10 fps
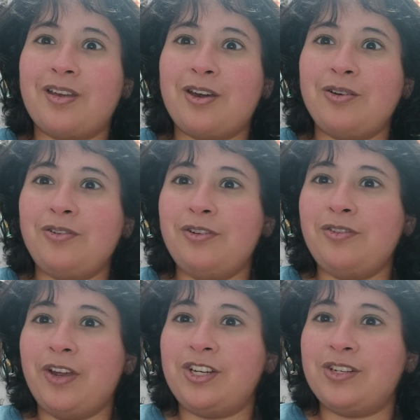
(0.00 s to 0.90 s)
Oh, good
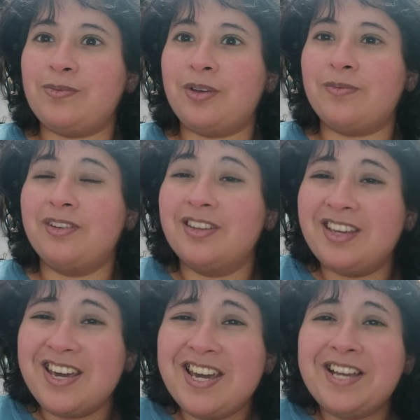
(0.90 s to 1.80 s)
gracious me.
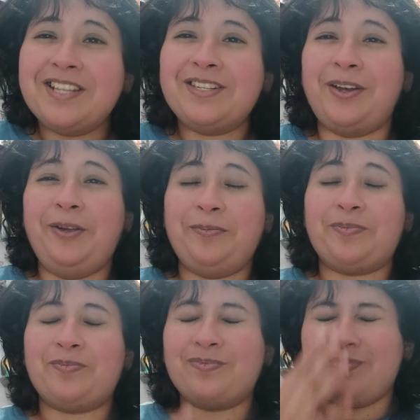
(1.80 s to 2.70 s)
Sorry.
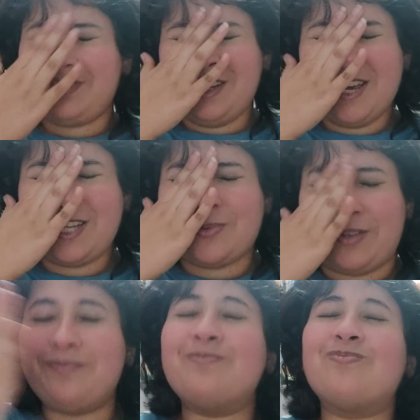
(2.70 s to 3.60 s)
The next
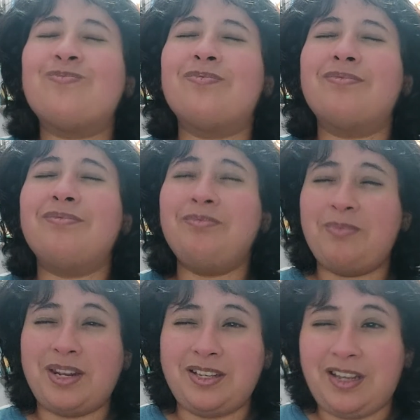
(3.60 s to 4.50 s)
one,
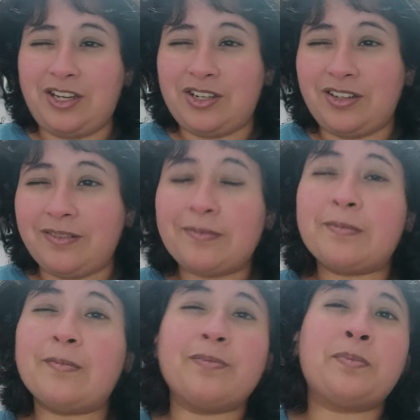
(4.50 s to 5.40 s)
meditation.
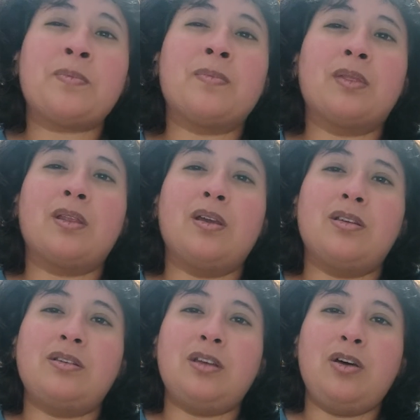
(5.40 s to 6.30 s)

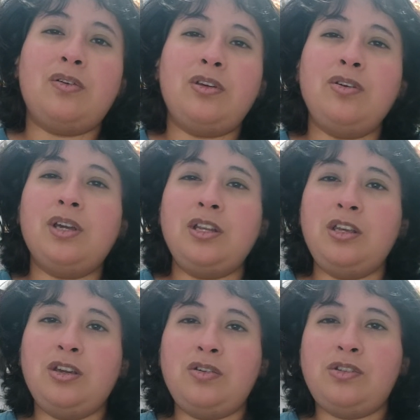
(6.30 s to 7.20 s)
So you can
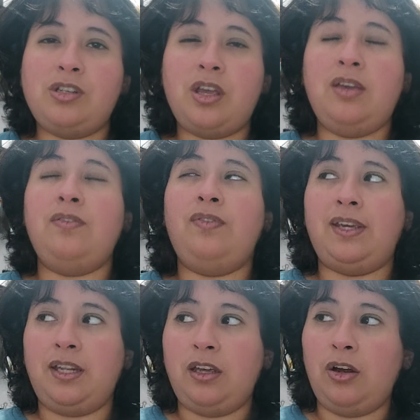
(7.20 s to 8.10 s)
use a
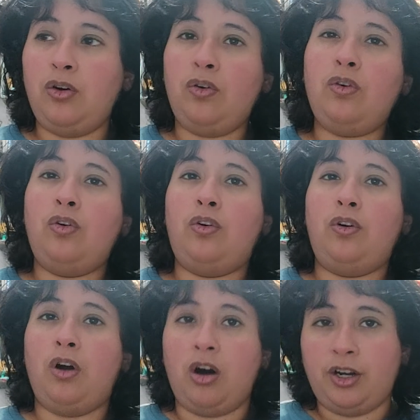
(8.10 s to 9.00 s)
video
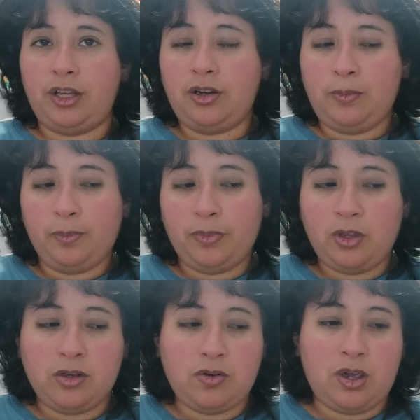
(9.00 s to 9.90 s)
or audio.
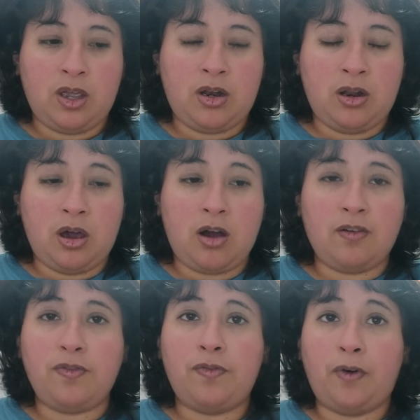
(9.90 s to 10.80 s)
You can
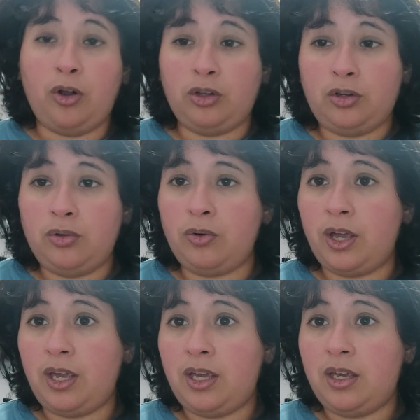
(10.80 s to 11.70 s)
follow
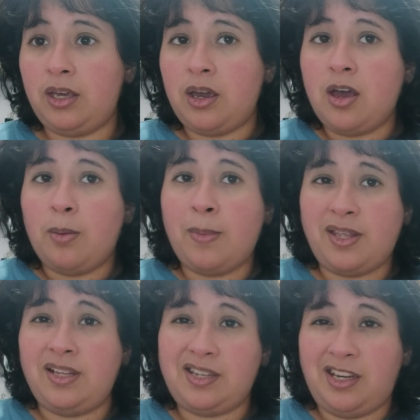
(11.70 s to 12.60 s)
a
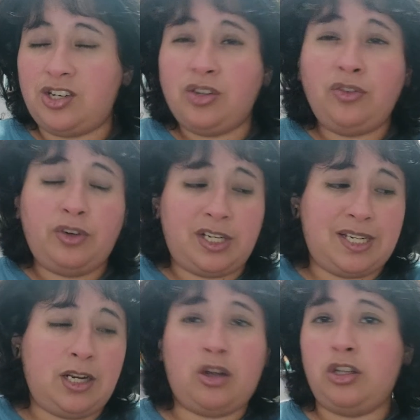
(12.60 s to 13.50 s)
meditation
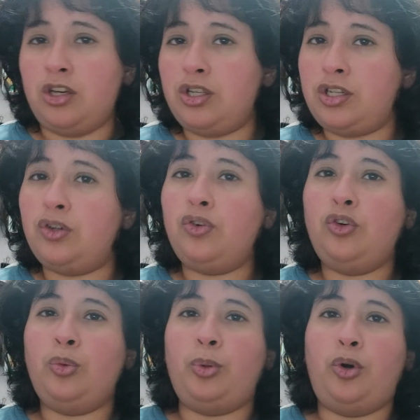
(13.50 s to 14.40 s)
routine on
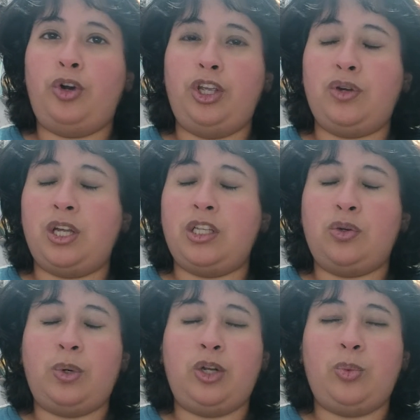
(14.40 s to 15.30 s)
YouTube, or you can
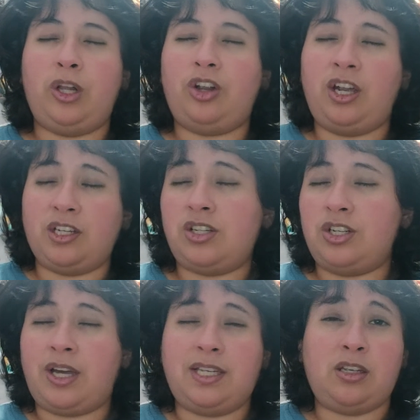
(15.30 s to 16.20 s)
do it while
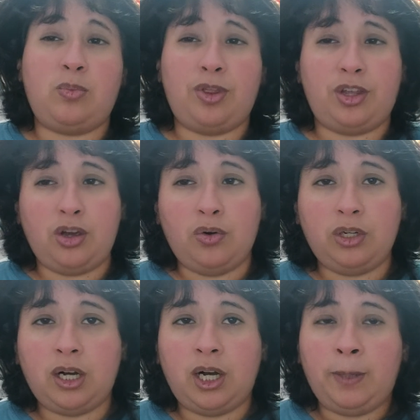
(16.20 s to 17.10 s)
exercising with
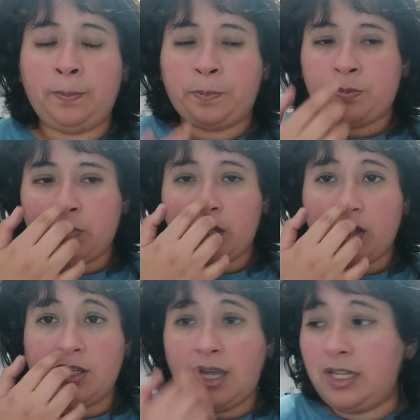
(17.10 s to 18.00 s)
yoga,
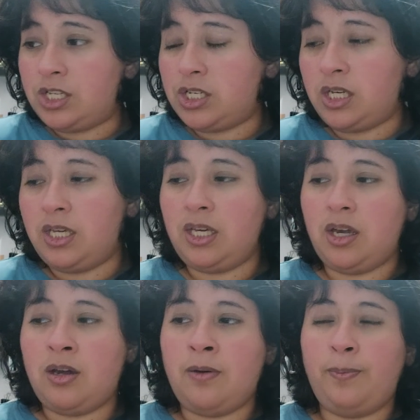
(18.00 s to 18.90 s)
Tai Chi.
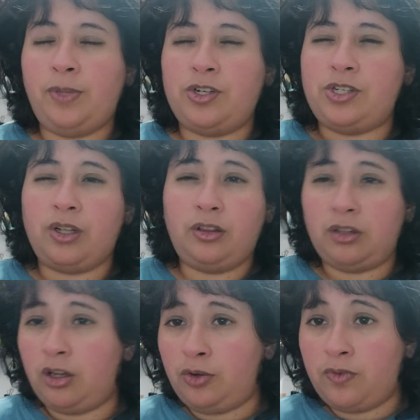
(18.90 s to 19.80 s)
There's a
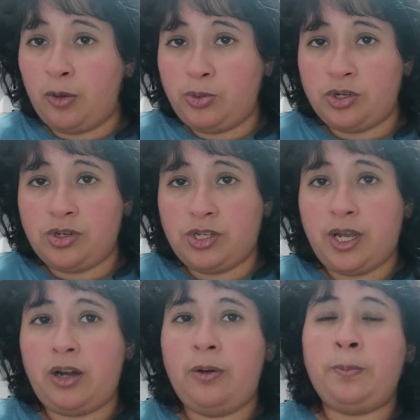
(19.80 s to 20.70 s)
lot of options
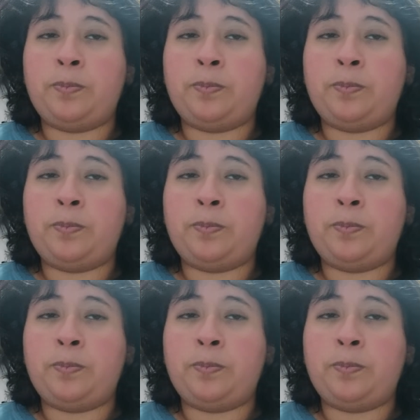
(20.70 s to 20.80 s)
there.